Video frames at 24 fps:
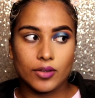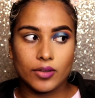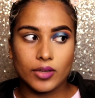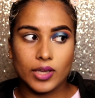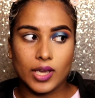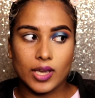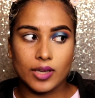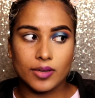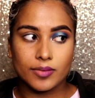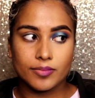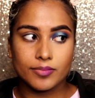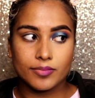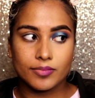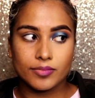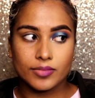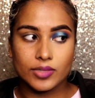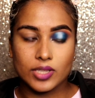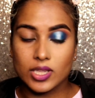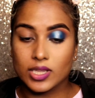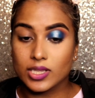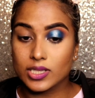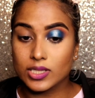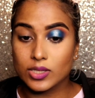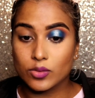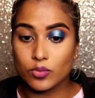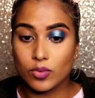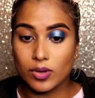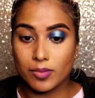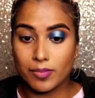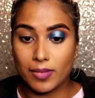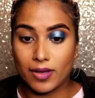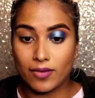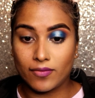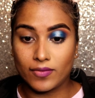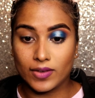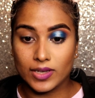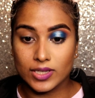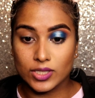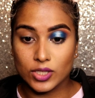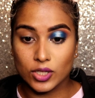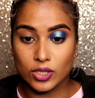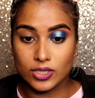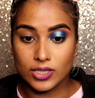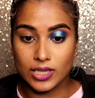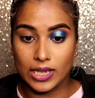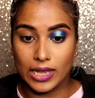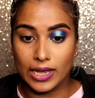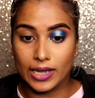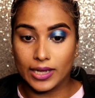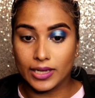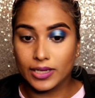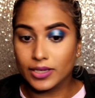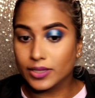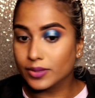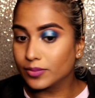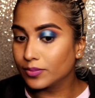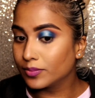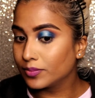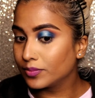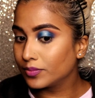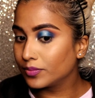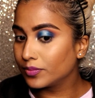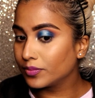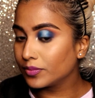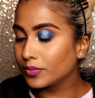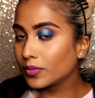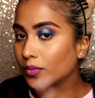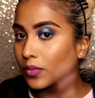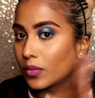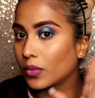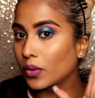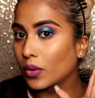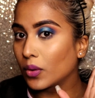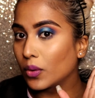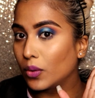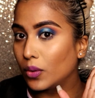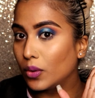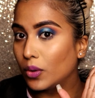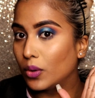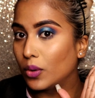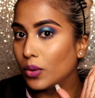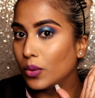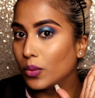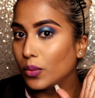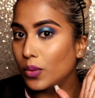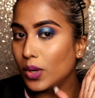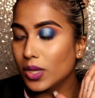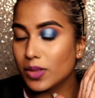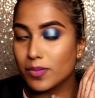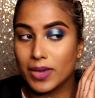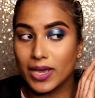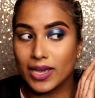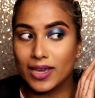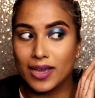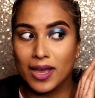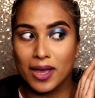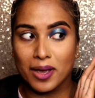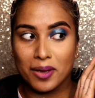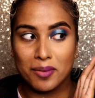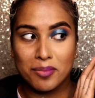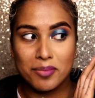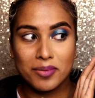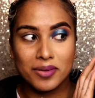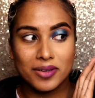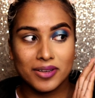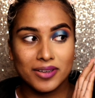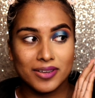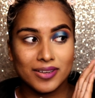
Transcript: Okay, so this is what my face looks like with makeup